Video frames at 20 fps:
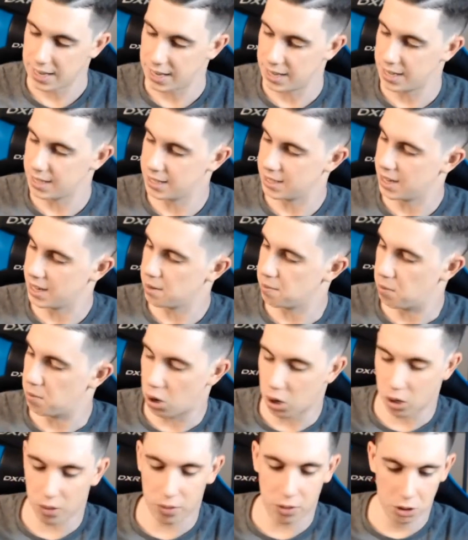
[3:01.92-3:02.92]
It is a
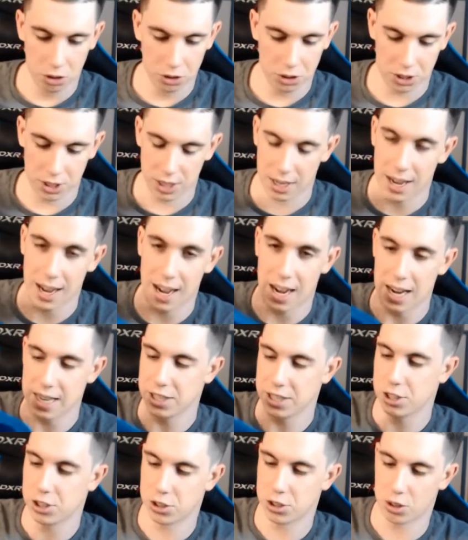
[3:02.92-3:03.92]
Marvel's
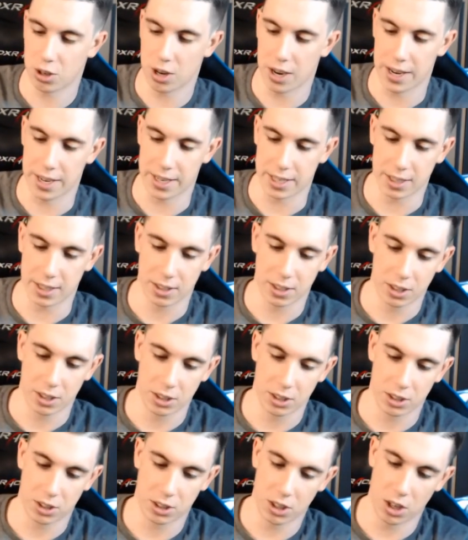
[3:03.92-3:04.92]
ice tray.
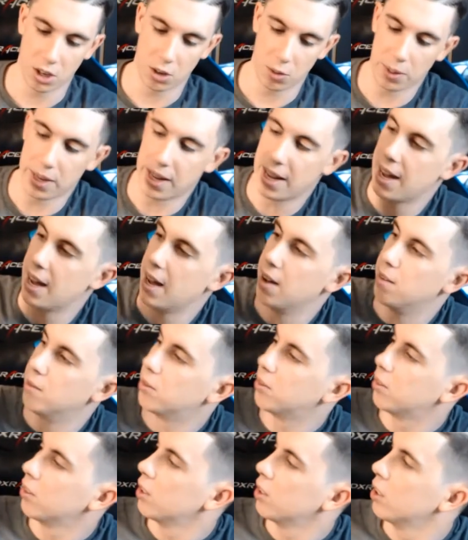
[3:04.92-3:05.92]
So we have
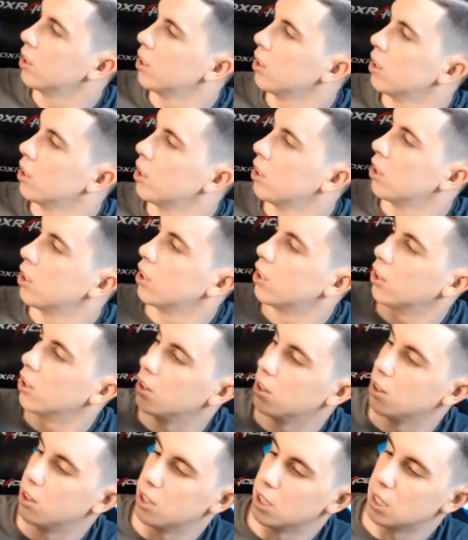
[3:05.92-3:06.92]

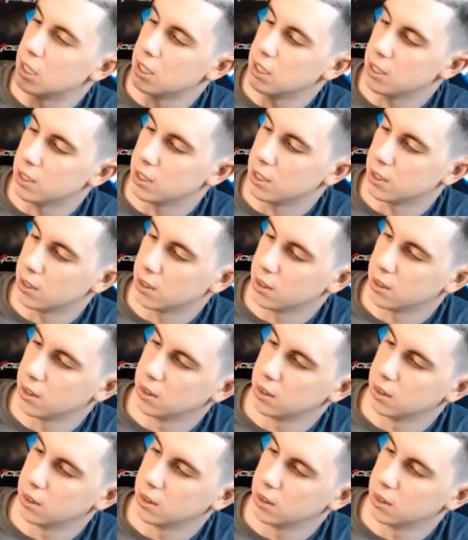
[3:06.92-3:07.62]
the